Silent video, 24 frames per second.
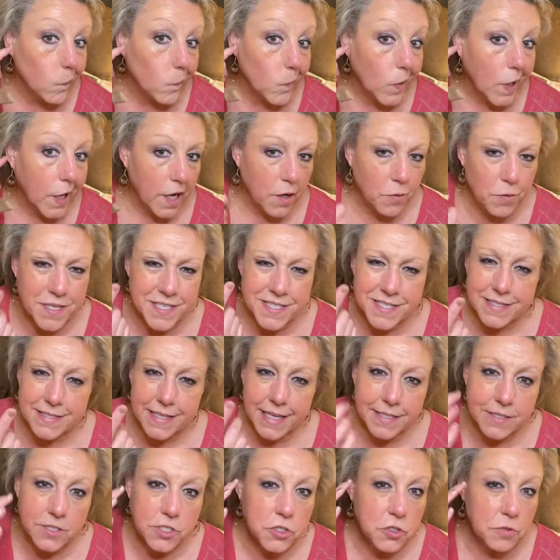I always
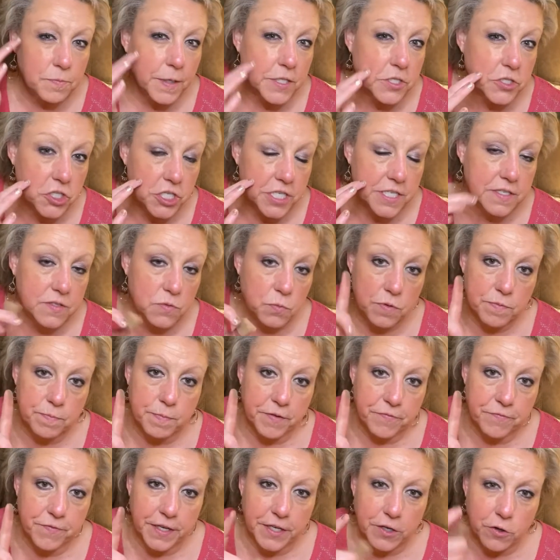like to do my cheeks with my
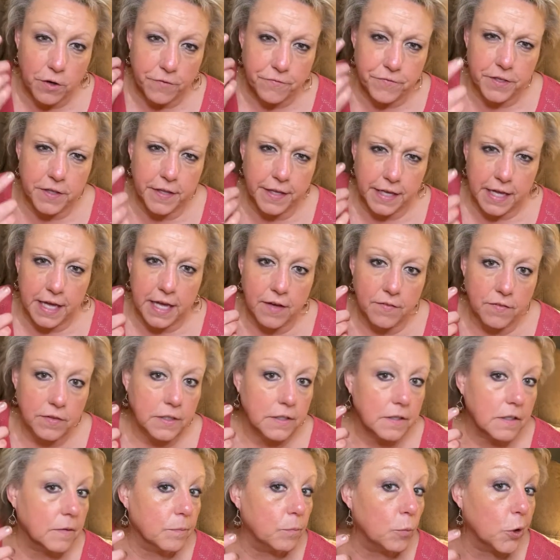finger. I feel like I have a
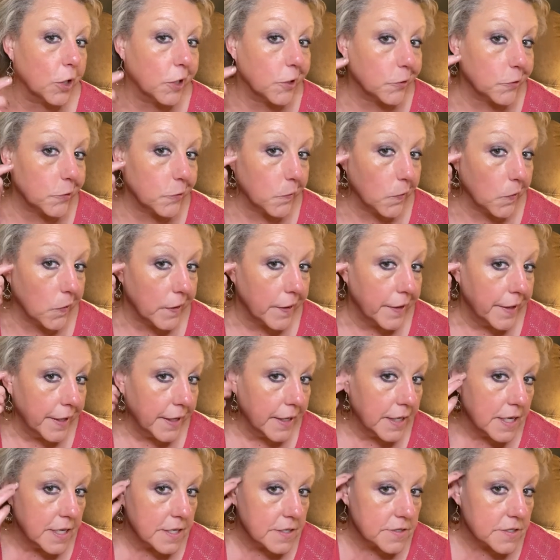little more control.
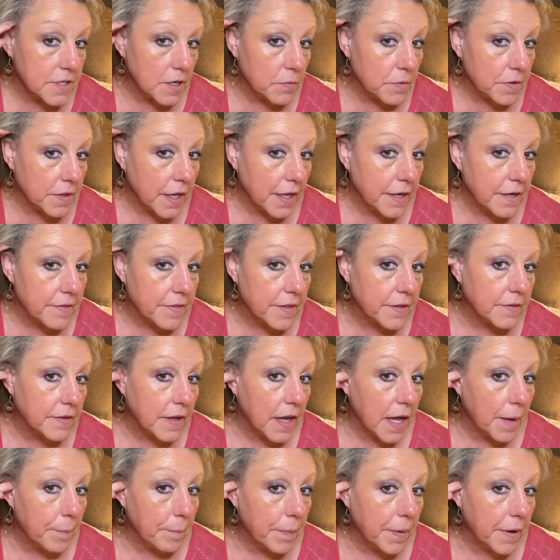Start with kind of the
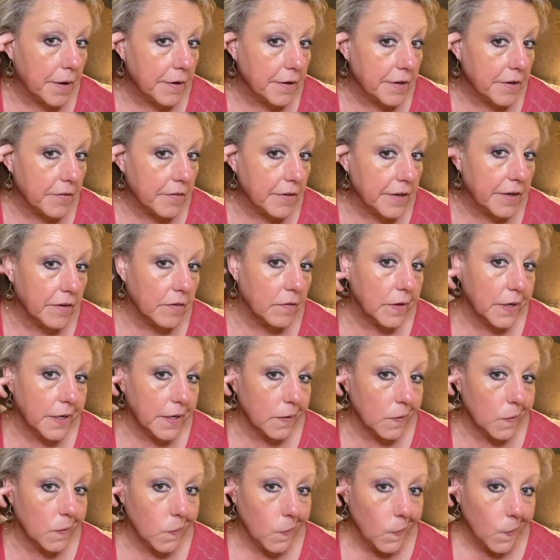top part of your ear
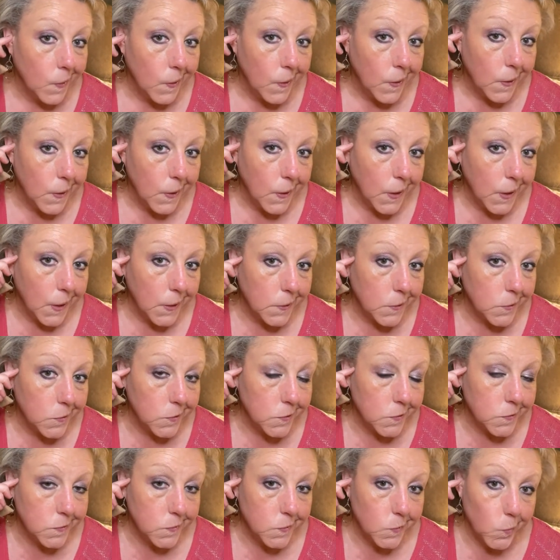here, and you
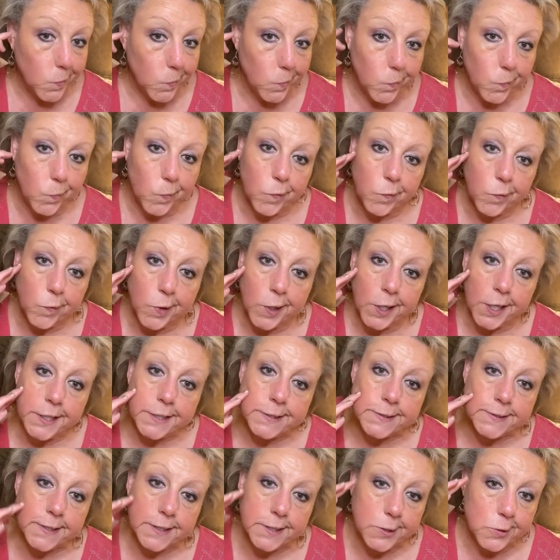just, if you kind of
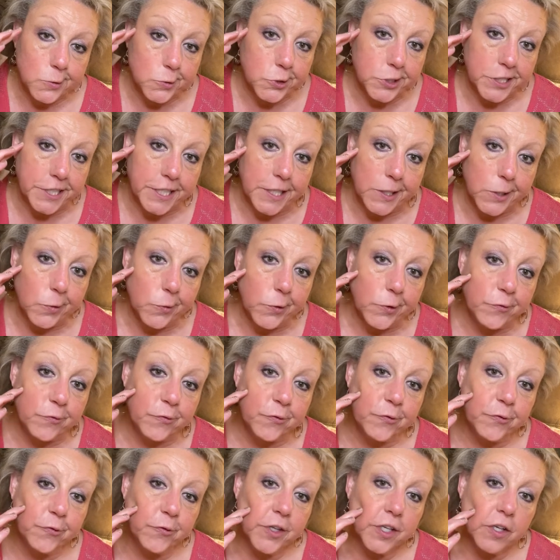suck your cheek in, you can
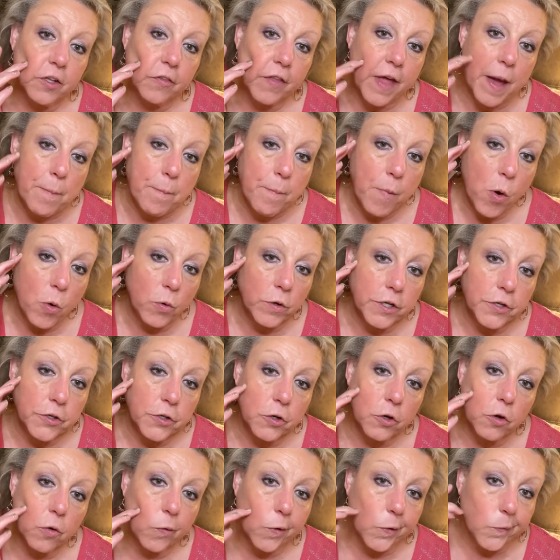feel that bone and you're
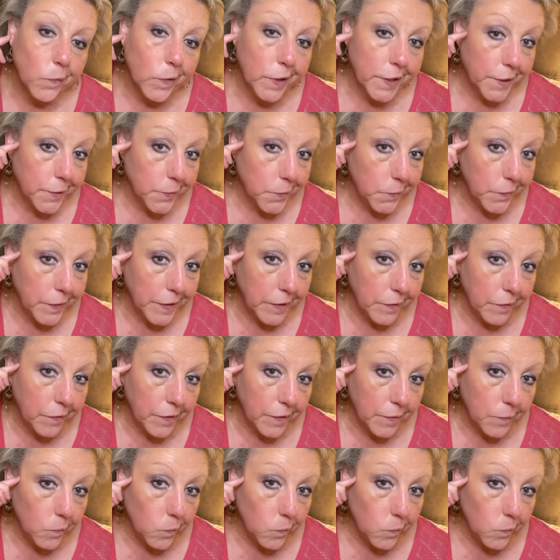going right underneath it.